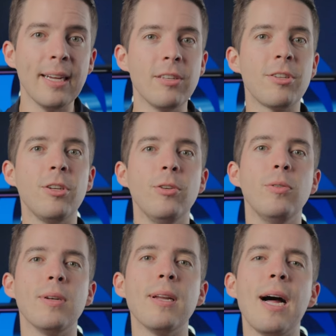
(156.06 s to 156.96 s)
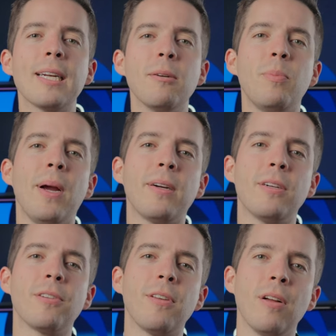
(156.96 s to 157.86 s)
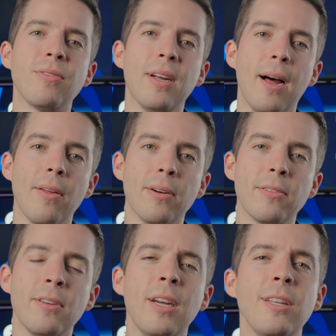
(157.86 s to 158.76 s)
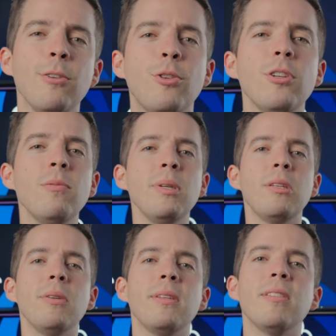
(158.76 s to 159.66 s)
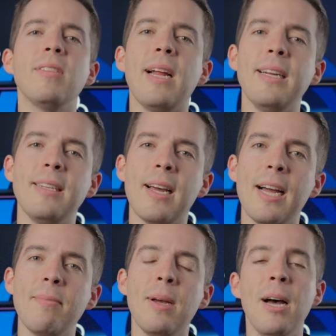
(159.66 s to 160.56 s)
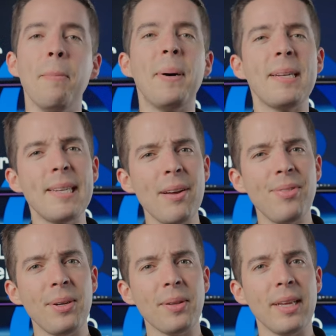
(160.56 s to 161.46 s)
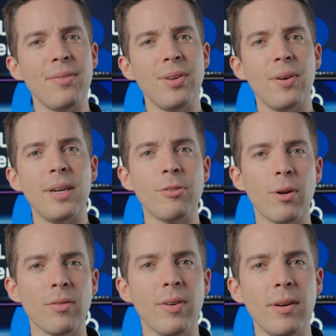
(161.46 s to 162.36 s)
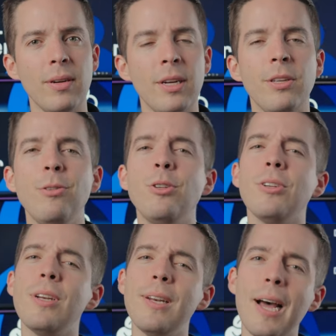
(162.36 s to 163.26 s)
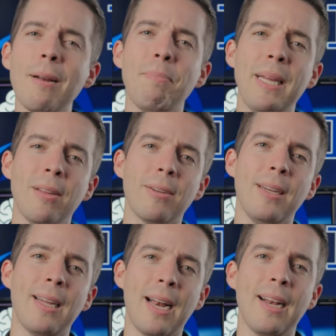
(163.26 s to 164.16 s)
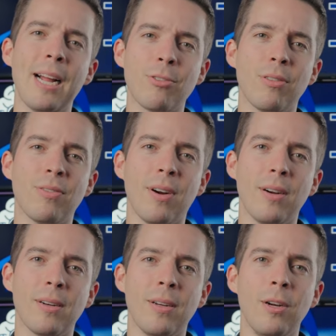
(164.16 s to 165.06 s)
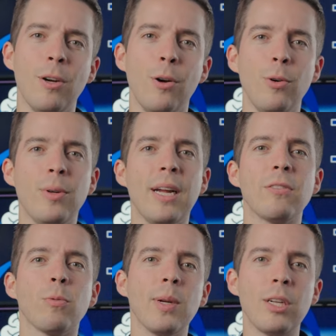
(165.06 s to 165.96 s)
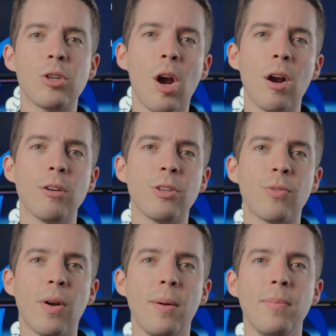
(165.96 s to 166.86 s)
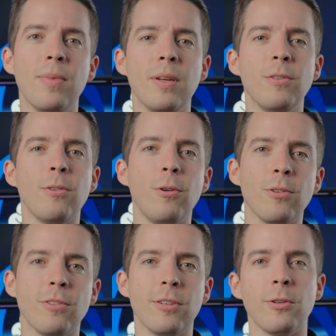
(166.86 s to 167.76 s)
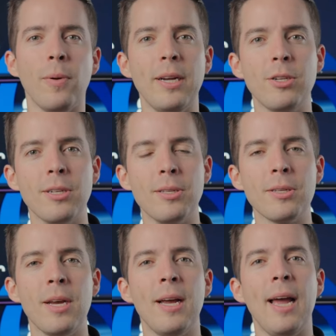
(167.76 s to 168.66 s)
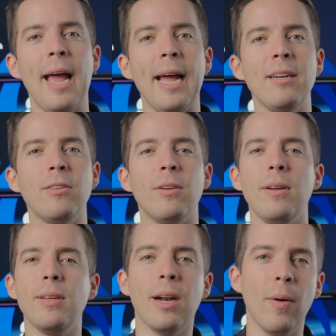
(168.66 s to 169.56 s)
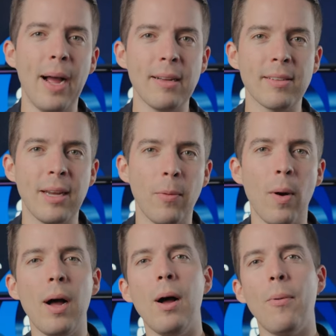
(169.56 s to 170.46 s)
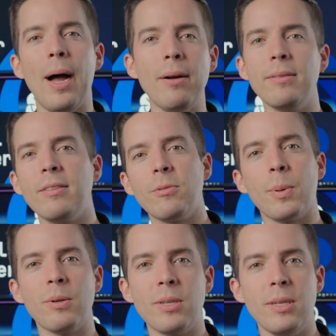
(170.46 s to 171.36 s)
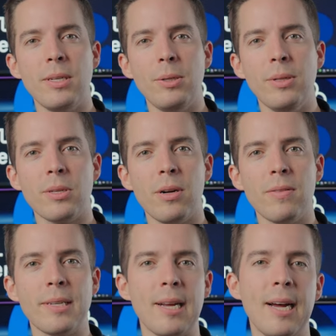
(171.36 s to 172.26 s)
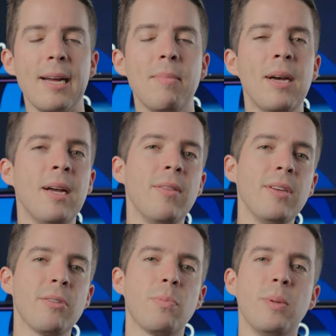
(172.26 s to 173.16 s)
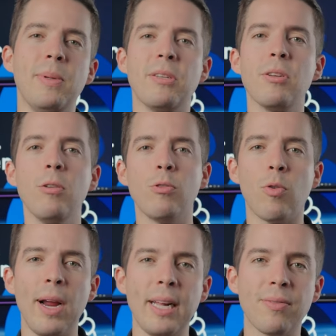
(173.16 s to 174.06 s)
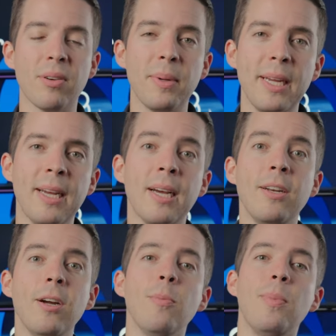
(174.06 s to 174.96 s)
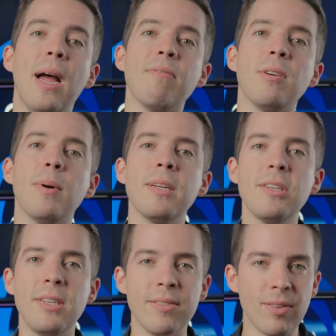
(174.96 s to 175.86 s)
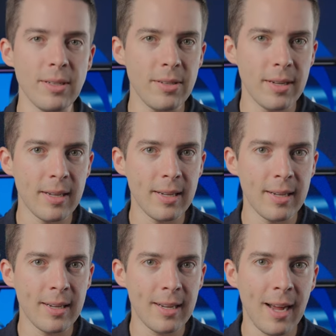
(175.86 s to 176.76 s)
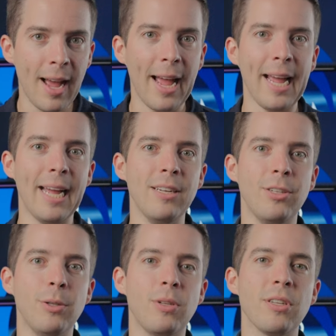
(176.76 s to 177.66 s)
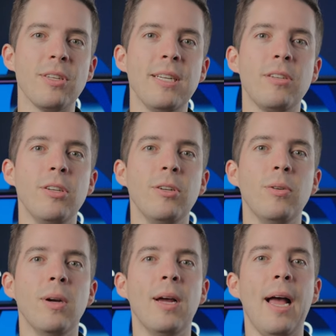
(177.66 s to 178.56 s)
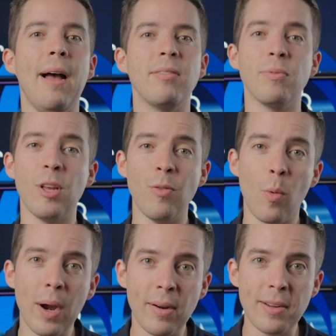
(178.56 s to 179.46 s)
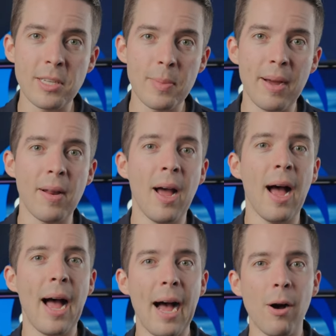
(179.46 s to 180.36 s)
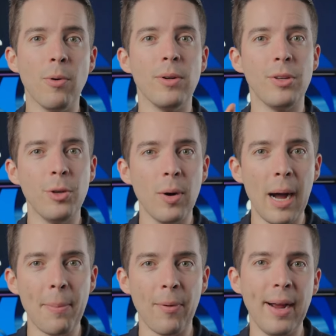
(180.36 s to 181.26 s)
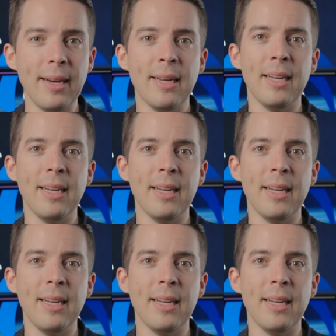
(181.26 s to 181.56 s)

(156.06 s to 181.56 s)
is to not compare yourself to others. You shouldn't be doing this at any time, but definitely if you're an introvert, you should not be looking at an extrovert who gets recharged from social situations and, you know, asking, wow, how does this person do this all the time? This would be so draining for me. Nope, everyone is different. And you just need to have some self-awareness about how you operate.